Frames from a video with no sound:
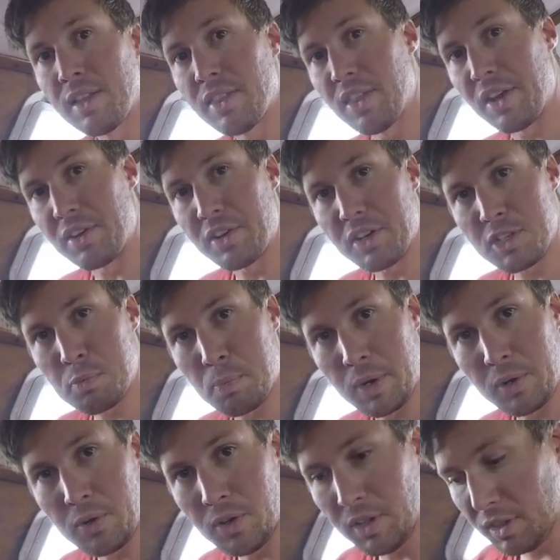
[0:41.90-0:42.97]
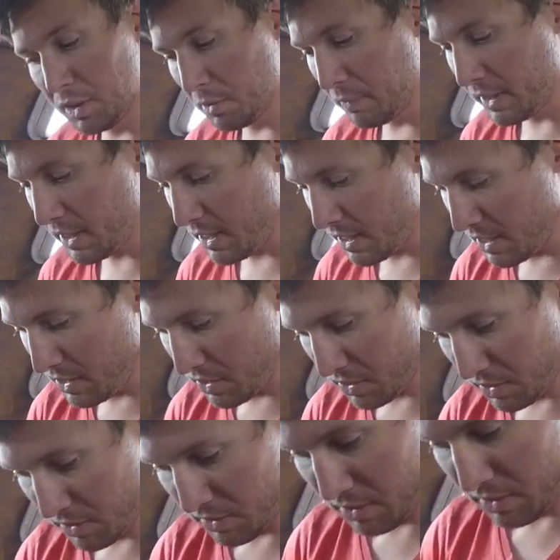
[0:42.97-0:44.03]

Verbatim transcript: Then you're going to sprinkle a little bit of yeast.